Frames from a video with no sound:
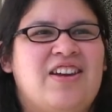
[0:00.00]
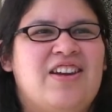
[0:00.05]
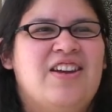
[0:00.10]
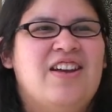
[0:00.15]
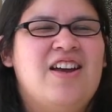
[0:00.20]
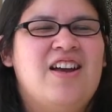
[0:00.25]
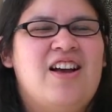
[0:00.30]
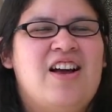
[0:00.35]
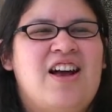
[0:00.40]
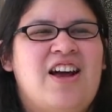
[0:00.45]
And
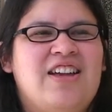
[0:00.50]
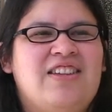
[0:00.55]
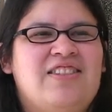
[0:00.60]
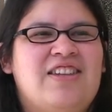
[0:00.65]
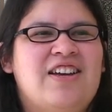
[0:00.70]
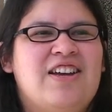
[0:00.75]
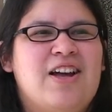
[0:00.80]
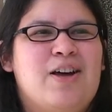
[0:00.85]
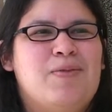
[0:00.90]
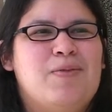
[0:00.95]
I
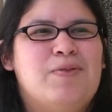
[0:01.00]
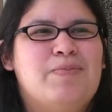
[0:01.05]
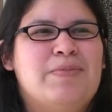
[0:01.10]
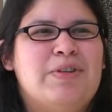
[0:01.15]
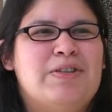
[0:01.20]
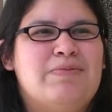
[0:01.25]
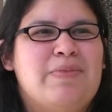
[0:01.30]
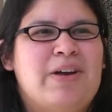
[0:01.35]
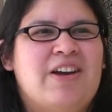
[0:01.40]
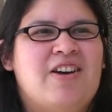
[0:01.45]
think I will
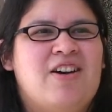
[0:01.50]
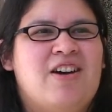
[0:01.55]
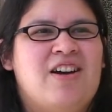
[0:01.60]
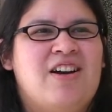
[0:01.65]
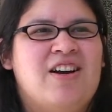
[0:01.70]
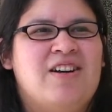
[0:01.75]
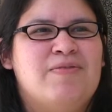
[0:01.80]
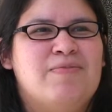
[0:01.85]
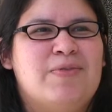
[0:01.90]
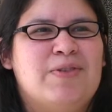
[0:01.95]
miss my
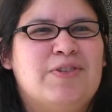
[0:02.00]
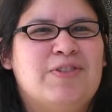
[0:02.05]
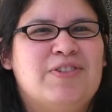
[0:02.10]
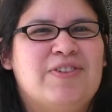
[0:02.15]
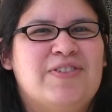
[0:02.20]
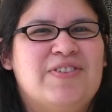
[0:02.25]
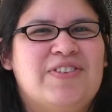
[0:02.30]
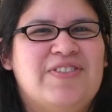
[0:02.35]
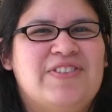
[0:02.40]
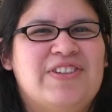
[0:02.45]
car most
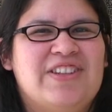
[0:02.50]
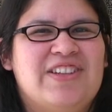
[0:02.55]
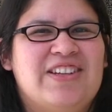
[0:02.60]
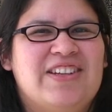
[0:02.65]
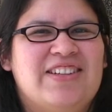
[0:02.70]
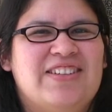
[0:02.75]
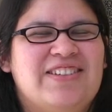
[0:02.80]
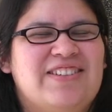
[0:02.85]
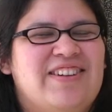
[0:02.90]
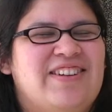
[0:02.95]
of
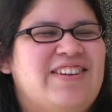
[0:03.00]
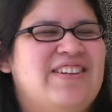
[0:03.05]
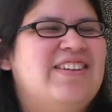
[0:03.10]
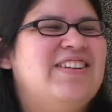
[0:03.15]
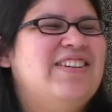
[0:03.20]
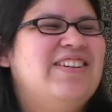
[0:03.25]
everything. So.